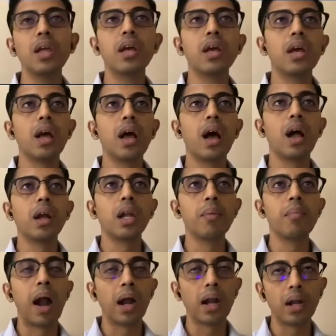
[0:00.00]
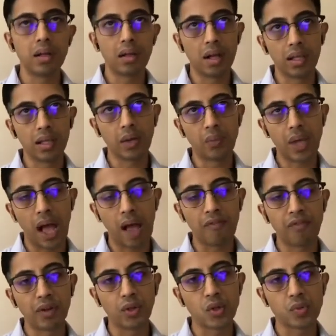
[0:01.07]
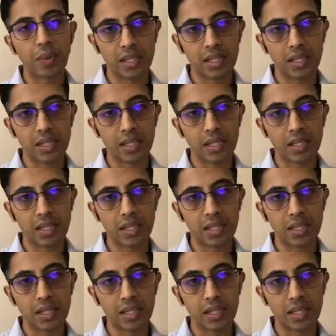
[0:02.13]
demand that we have for those parcel deliveries.